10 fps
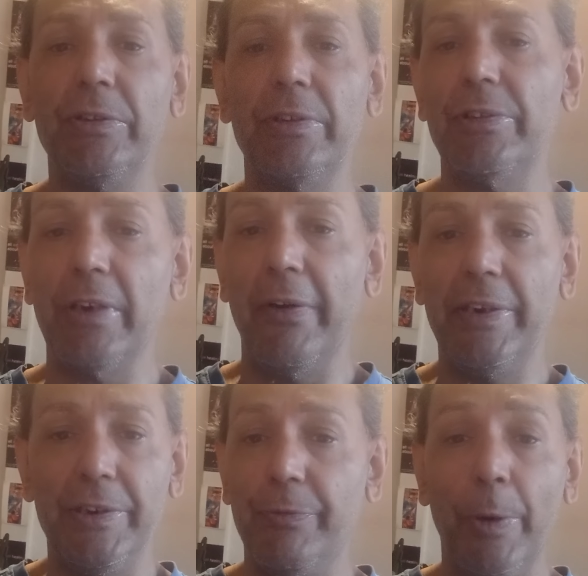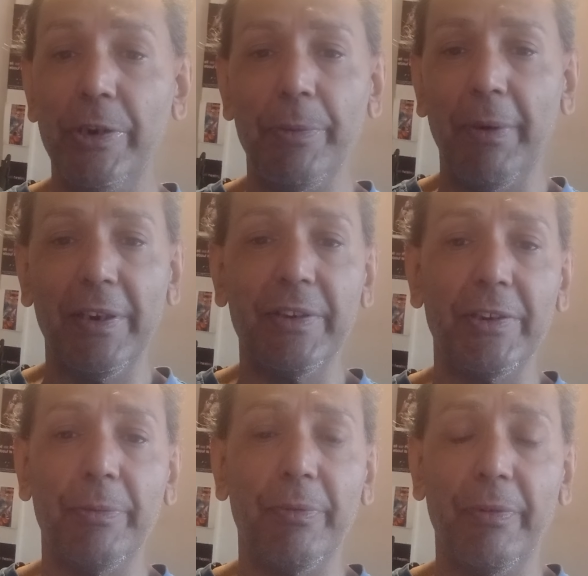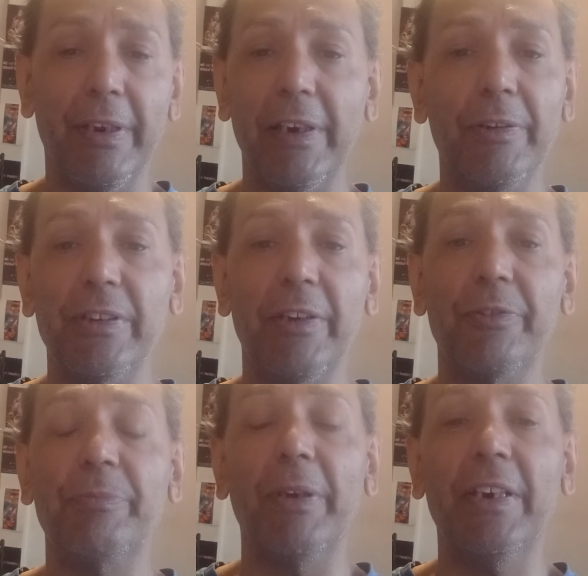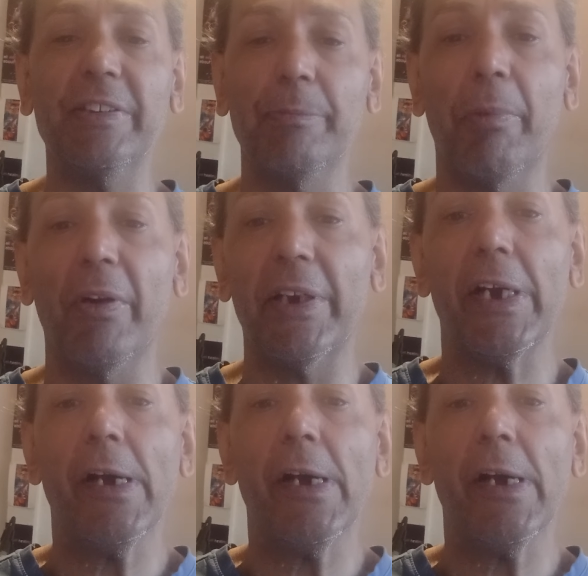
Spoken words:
discouraged worshipping such a thing. He said it was merely symbolic.